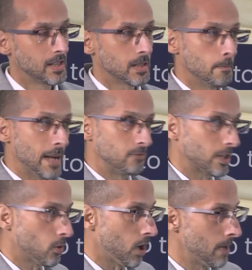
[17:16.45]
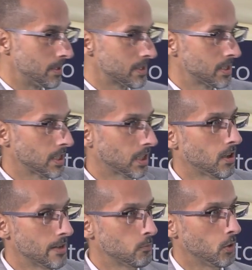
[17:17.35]
the main requirements that the
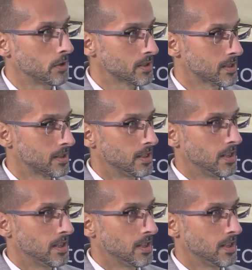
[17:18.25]
client wants.